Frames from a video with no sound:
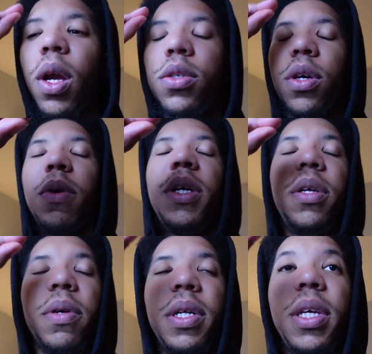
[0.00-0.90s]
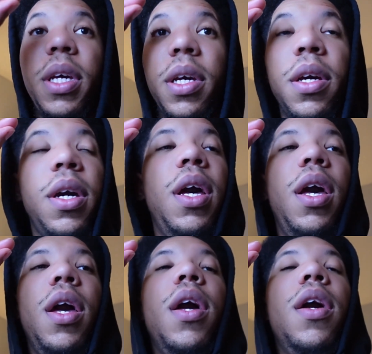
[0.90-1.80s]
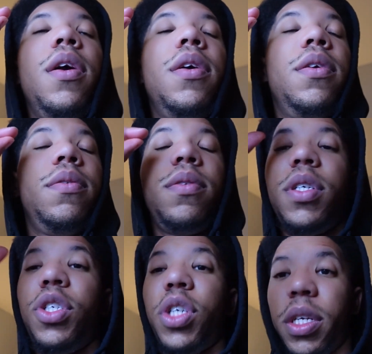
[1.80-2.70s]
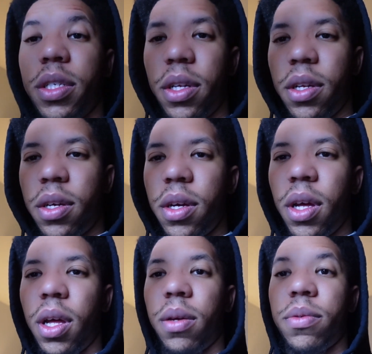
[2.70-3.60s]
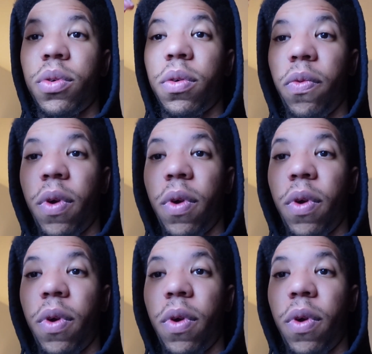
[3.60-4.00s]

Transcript: So I want to do it the suggested sort of